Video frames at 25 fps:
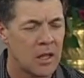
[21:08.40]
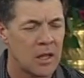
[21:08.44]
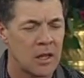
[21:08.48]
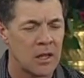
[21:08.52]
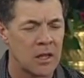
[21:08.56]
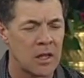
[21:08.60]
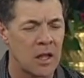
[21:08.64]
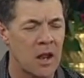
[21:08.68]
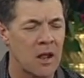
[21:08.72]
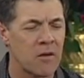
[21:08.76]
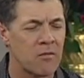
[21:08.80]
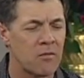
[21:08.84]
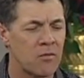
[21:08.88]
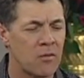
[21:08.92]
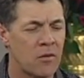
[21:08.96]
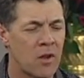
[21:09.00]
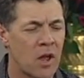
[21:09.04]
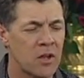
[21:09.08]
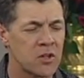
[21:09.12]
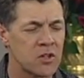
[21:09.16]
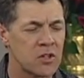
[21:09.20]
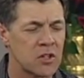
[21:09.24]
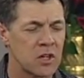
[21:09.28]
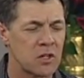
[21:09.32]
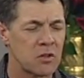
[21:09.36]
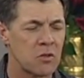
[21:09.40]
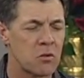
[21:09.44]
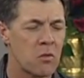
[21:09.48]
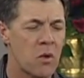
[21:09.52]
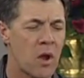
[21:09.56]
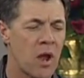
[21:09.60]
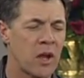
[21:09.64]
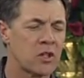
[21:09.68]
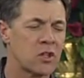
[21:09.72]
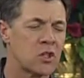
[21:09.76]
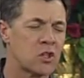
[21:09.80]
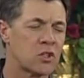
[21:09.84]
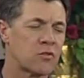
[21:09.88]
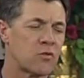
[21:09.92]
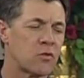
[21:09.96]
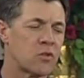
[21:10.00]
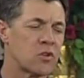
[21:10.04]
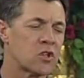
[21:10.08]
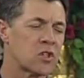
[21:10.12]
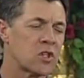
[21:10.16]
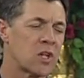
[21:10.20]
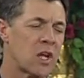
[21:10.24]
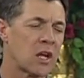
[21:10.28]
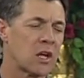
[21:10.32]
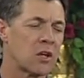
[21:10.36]
Yet I've not seen the righteous
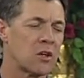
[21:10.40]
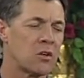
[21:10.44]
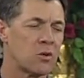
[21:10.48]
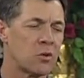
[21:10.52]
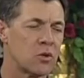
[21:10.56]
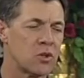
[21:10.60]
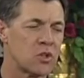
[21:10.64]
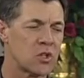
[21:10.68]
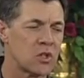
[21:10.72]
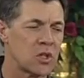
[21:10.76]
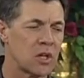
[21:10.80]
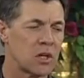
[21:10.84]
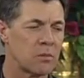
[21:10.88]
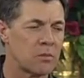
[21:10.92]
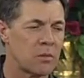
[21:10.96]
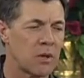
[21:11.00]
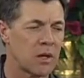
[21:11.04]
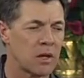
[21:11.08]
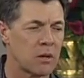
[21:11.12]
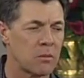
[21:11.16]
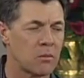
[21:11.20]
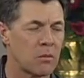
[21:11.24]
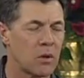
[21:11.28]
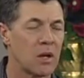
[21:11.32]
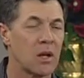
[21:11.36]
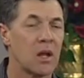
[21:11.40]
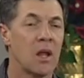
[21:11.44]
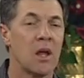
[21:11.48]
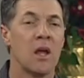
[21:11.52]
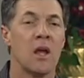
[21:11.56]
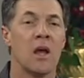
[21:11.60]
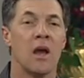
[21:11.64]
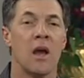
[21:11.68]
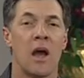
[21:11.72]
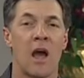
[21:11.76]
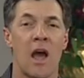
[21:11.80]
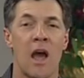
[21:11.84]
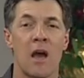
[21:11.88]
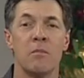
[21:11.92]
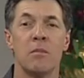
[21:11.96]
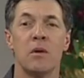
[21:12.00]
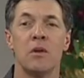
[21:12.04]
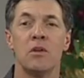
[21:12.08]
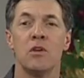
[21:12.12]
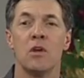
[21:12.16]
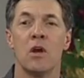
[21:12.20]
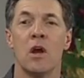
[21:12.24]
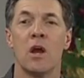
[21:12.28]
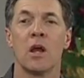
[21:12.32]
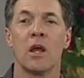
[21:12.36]
forsaken nor his seed begging bread. I've
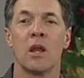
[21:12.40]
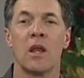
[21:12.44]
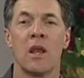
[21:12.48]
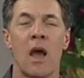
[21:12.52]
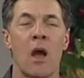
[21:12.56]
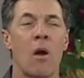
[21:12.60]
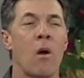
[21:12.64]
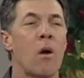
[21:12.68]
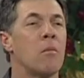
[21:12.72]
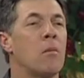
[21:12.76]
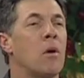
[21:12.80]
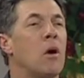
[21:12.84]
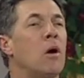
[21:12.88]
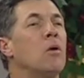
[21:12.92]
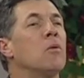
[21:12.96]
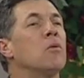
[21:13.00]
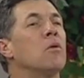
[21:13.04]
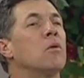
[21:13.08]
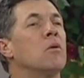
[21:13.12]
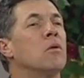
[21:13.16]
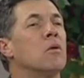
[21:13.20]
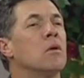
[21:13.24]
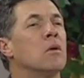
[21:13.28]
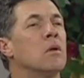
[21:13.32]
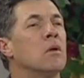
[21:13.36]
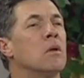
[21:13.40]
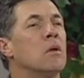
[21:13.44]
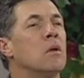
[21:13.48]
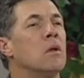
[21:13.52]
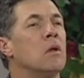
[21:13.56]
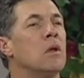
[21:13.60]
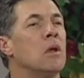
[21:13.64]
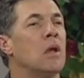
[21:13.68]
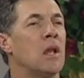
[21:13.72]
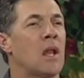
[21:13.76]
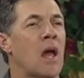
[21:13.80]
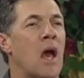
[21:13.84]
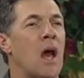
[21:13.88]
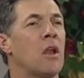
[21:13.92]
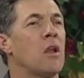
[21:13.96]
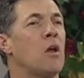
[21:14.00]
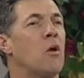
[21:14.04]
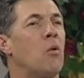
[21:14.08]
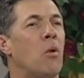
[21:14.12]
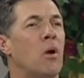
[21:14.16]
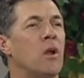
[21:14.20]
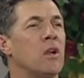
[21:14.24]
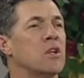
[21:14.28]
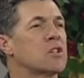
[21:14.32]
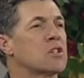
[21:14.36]
been young and now I'm older. And I know
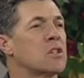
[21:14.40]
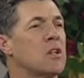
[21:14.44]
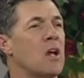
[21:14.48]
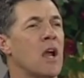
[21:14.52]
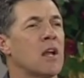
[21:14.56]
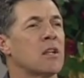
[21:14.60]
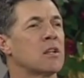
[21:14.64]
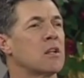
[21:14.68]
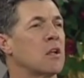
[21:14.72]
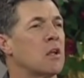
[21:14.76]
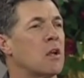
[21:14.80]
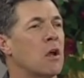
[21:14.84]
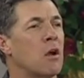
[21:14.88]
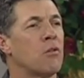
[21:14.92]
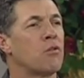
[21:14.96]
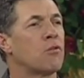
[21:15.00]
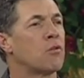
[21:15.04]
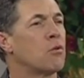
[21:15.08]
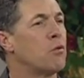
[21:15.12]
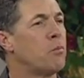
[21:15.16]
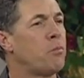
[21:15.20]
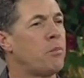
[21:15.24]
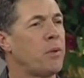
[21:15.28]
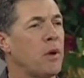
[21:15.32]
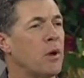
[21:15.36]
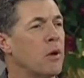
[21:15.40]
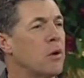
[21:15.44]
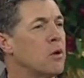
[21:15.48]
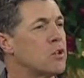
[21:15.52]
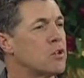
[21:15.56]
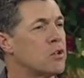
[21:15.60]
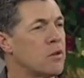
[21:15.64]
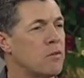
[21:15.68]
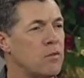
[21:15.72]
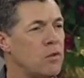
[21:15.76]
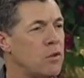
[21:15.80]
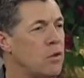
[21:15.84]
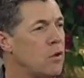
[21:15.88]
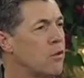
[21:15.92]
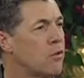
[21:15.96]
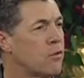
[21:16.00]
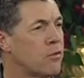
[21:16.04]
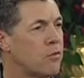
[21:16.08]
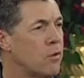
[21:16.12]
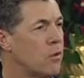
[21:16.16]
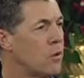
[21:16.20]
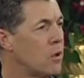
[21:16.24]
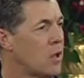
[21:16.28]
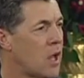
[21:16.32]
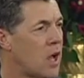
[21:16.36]
what it's like to go through periods of
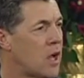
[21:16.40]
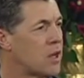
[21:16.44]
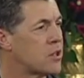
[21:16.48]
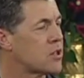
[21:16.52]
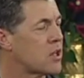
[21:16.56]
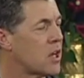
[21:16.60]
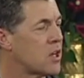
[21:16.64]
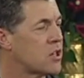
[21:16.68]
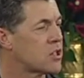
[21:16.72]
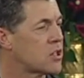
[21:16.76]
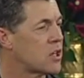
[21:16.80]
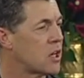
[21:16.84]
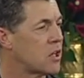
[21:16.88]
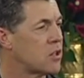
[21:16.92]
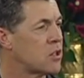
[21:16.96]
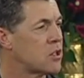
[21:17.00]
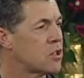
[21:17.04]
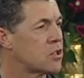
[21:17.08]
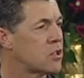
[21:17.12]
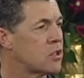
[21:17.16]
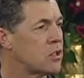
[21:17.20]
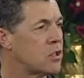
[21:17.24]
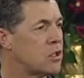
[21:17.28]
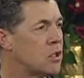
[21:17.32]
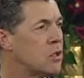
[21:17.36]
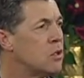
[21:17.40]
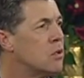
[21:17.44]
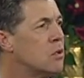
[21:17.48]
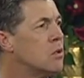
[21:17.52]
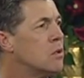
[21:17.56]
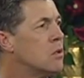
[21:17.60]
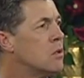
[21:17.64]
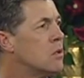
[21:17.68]
youthful lust. I say this to you,